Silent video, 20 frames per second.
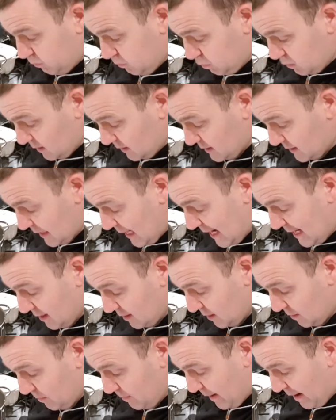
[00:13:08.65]
With a style
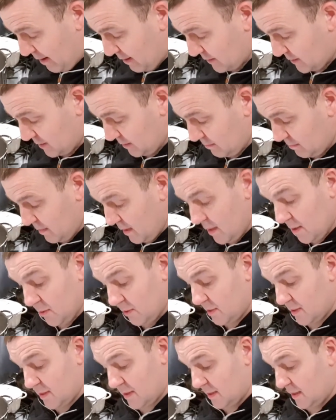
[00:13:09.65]
comparison,
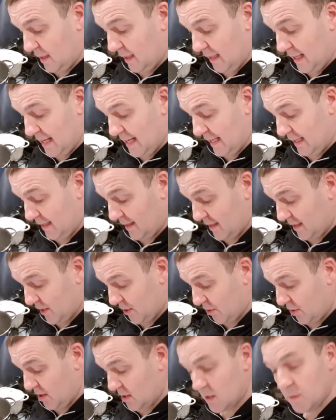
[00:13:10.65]
most are like a
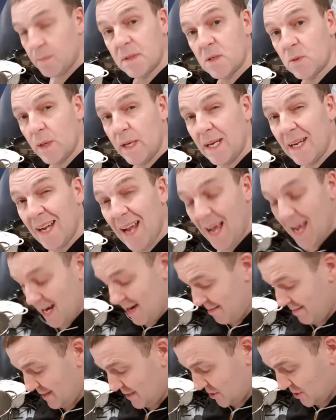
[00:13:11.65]
cross between an
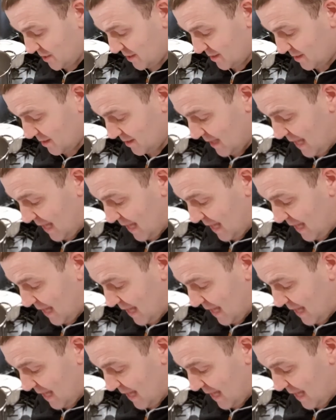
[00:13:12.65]
Irish